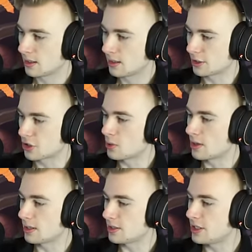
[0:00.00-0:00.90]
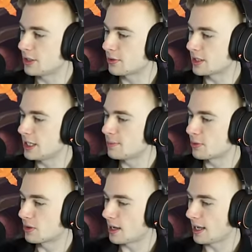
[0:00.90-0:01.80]
Let's go Secret
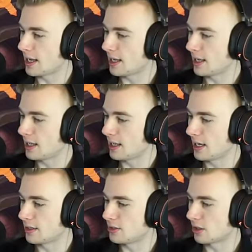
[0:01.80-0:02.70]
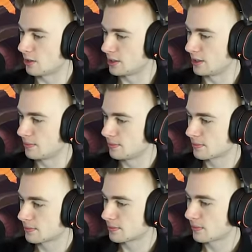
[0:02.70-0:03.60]
Keeper and Ahri.
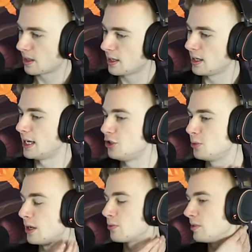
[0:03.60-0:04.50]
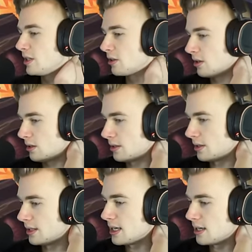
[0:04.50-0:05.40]
And do I recall
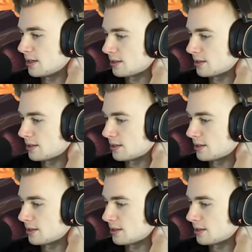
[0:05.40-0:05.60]
the